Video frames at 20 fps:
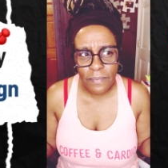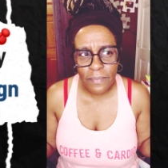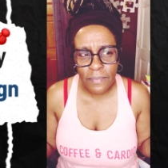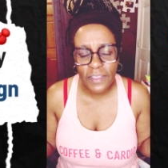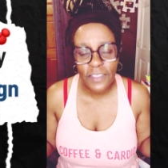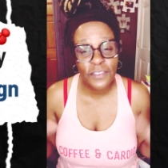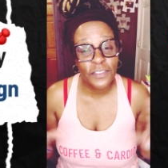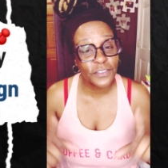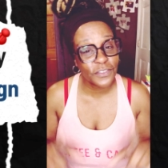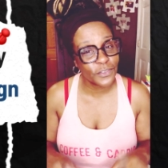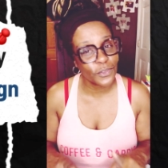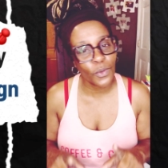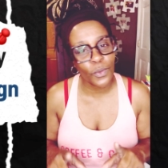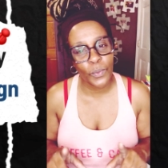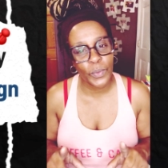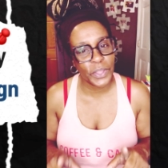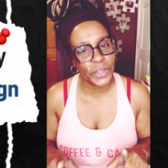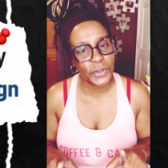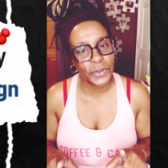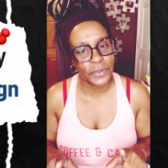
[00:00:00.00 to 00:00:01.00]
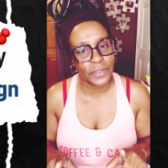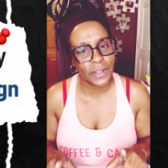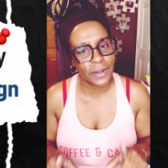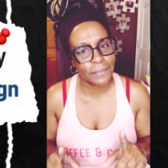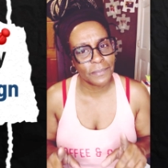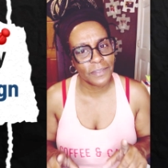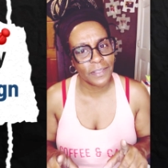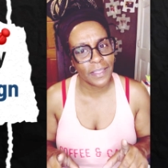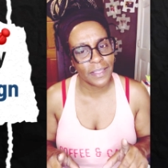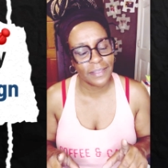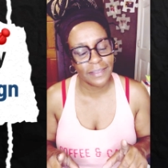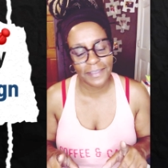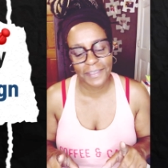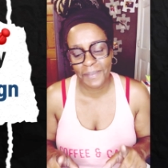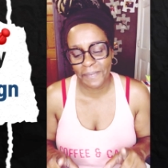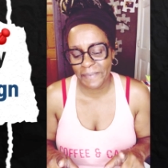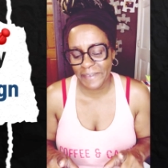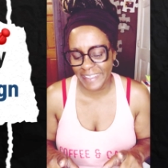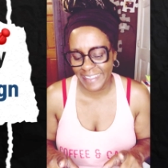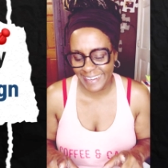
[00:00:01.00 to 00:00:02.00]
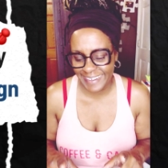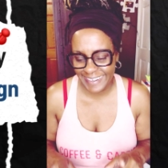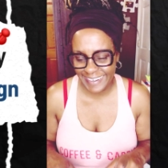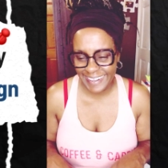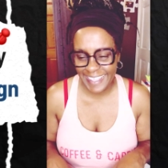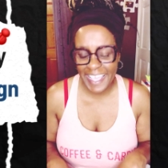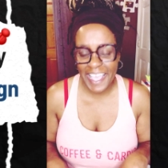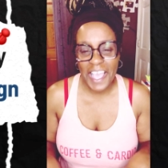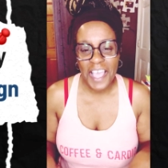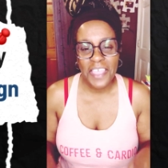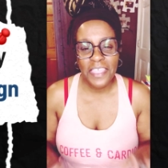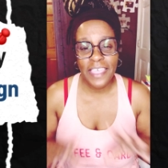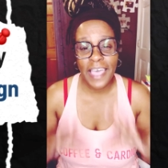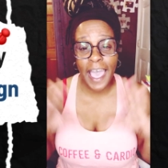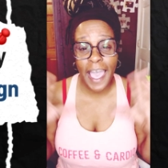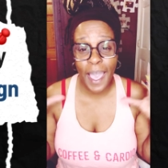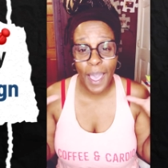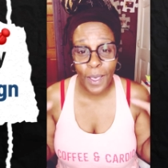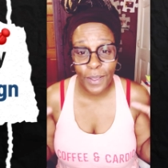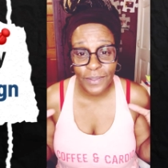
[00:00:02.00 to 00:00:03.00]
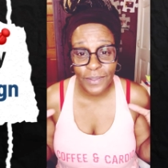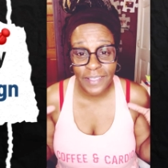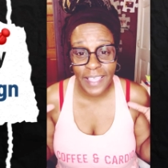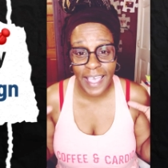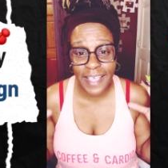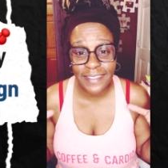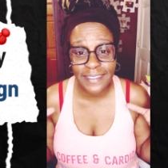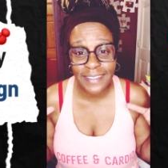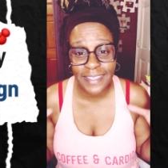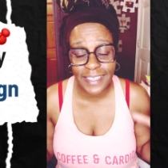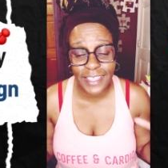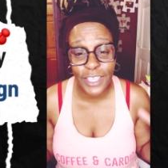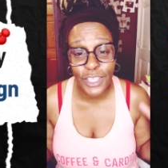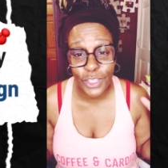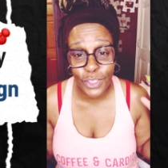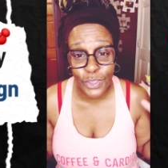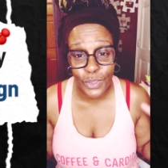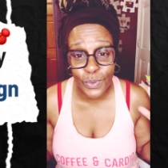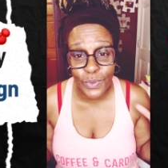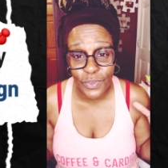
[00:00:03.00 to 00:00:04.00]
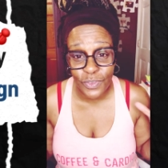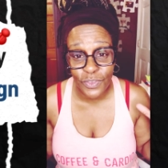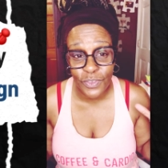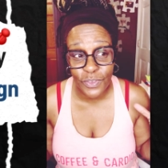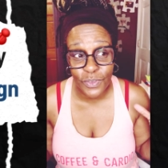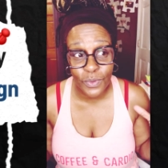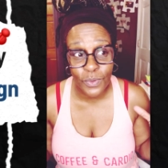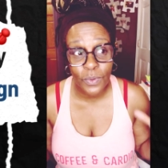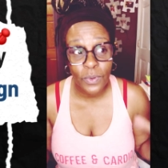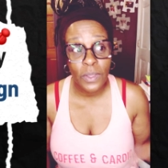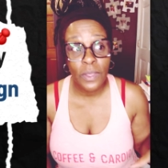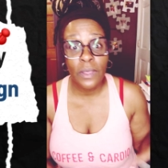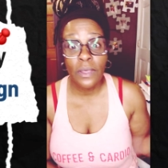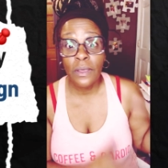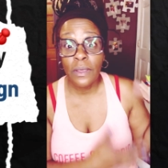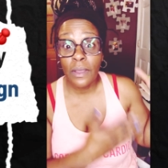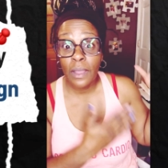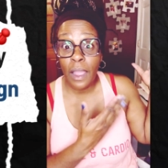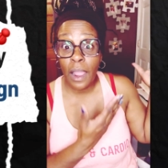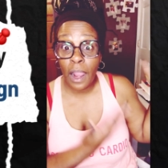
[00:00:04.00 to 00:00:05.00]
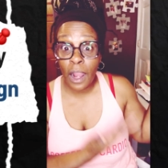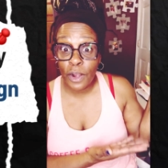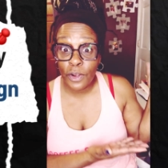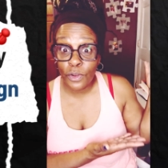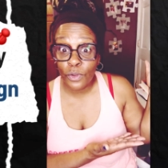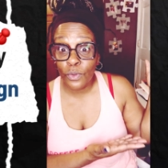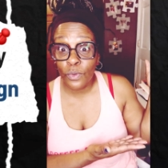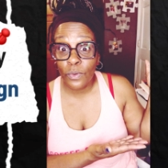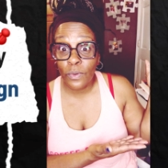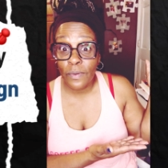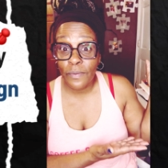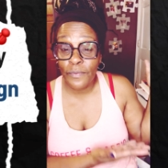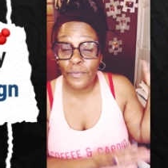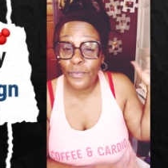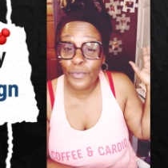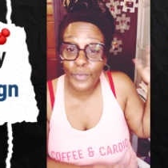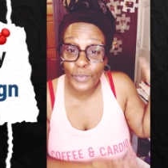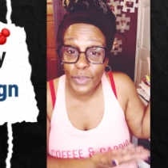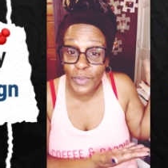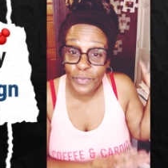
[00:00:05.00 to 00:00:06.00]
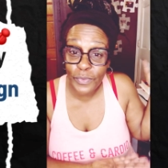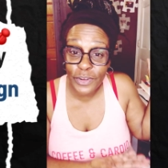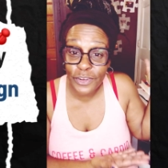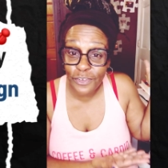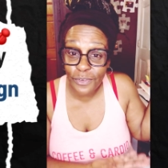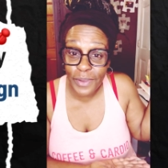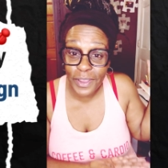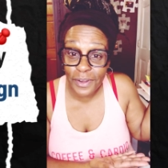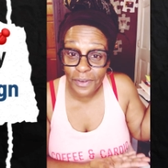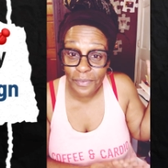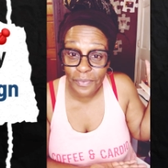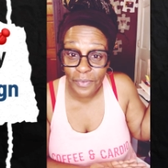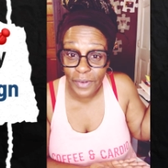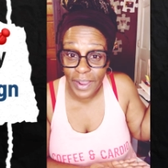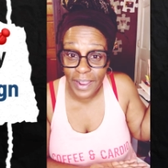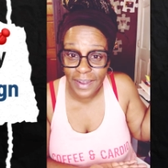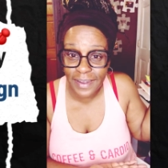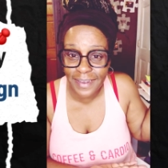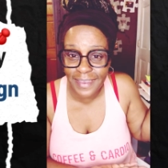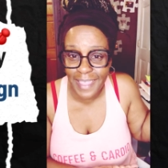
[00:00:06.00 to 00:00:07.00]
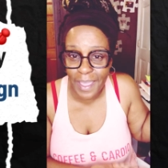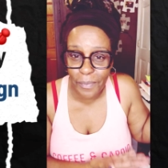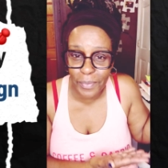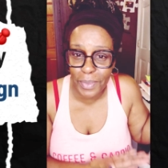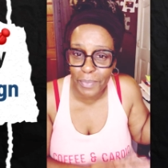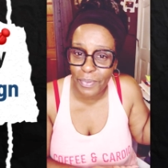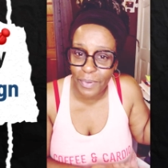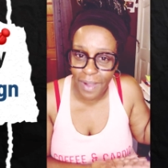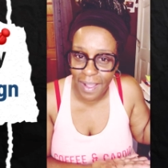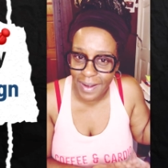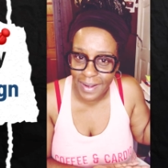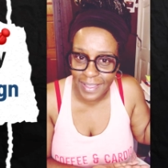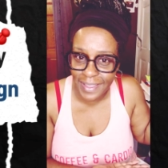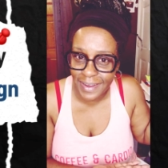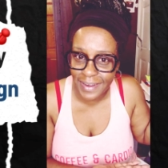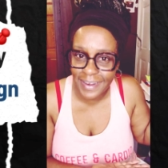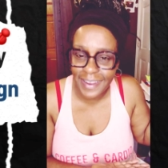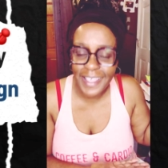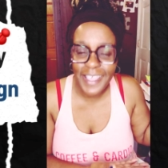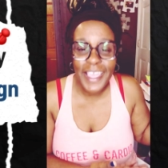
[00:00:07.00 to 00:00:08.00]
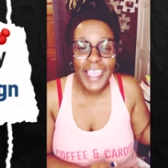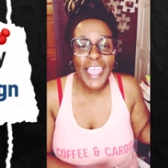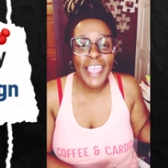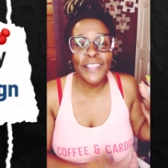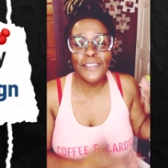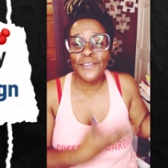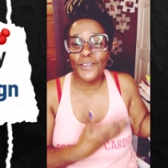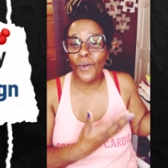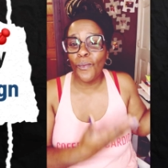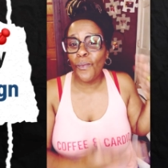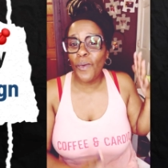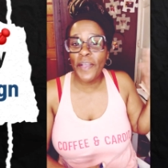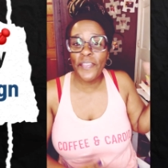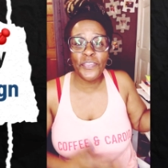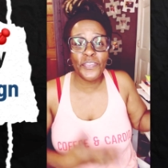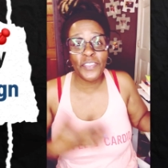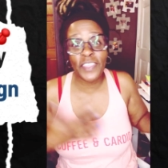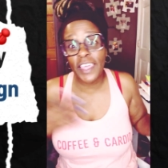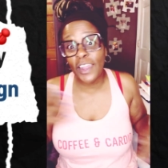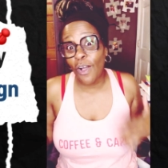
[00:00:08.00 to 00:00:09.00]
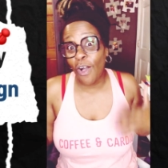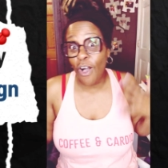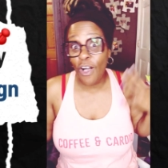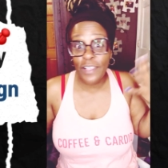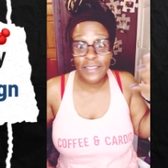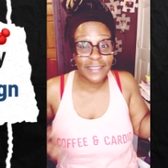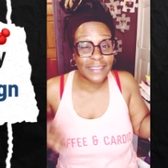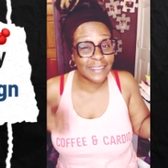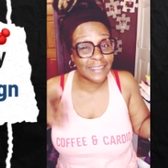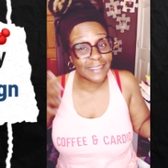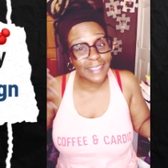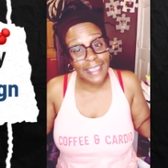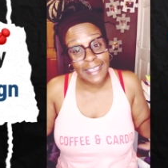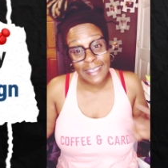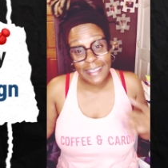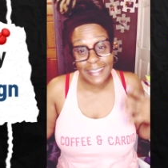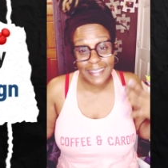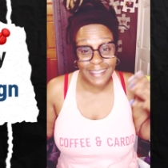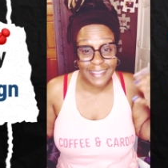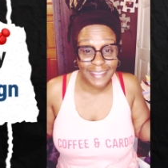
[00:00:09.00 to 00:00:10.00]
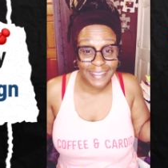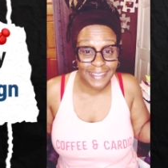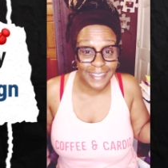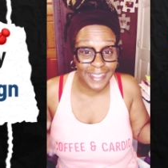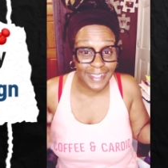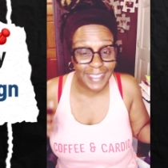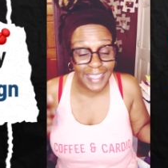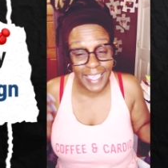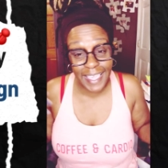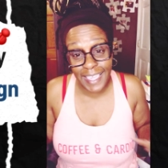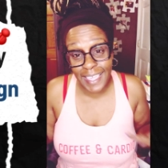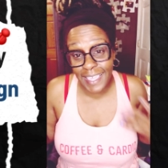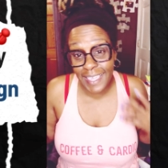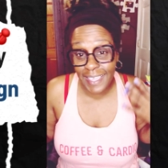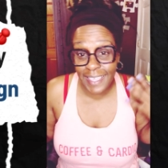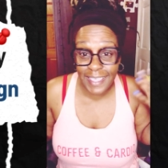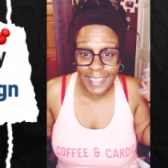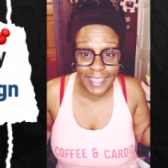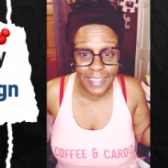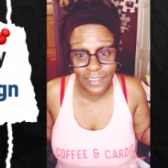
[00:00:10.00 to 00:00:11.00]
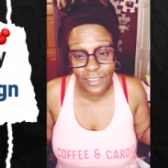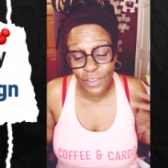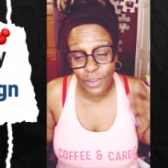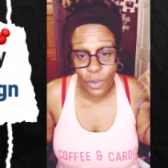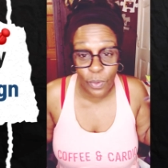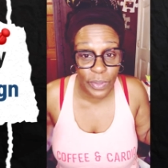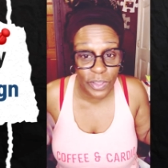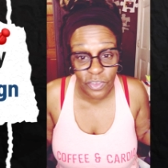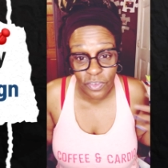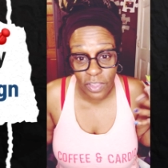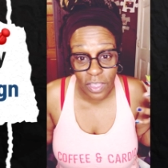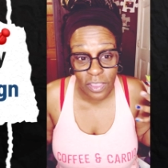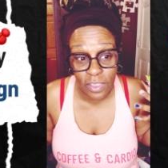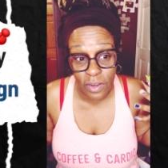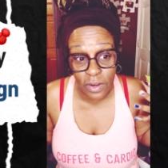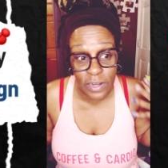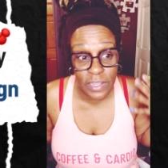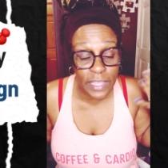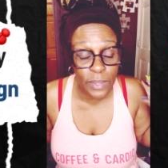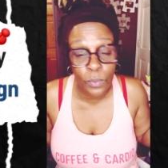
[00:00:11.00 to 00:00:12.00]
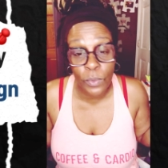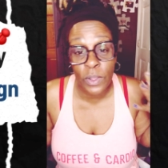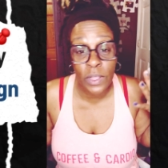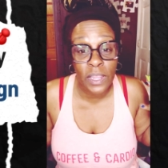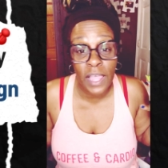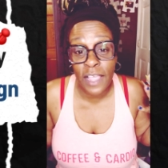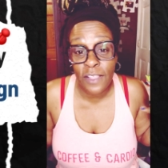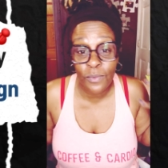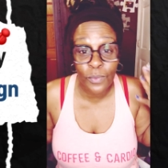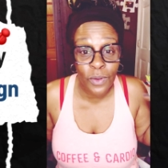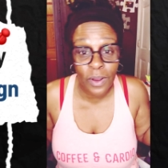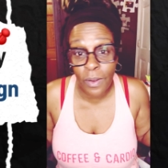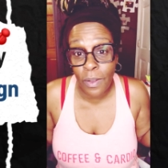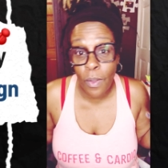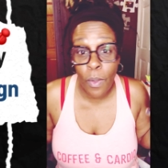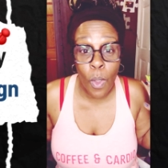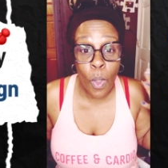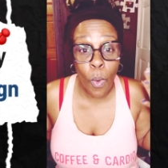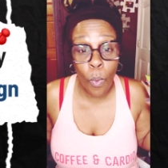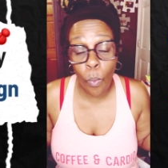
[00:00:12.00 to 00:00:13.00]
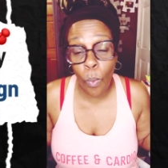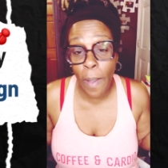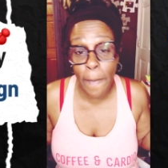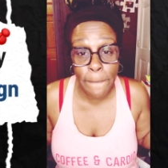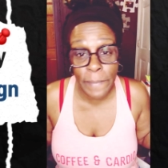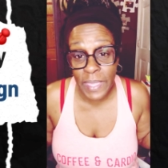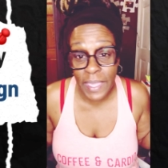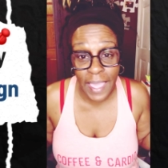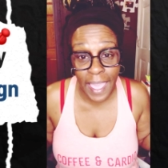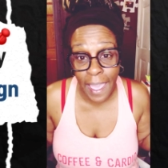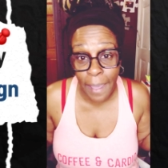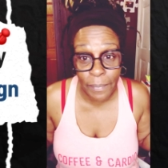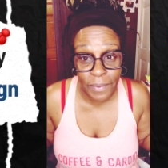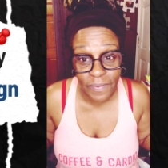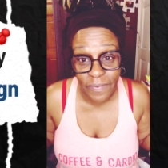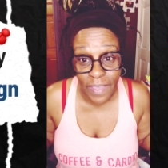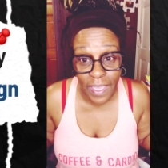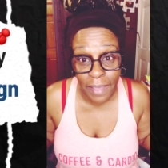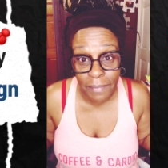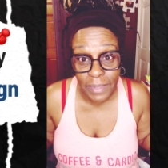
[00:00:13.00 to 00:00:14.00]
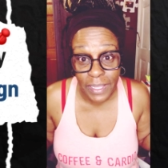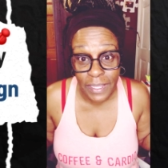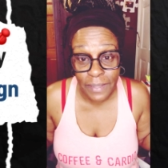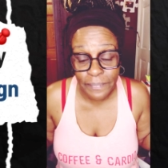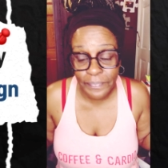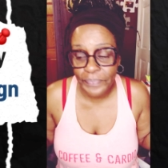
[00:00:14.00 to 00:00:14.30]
this is so weird that I'm saying this, but the house has to get used to our new refrigerator friend that we brought in. And so once that all syncs and they get to know each other and they realize we're a one big happy family,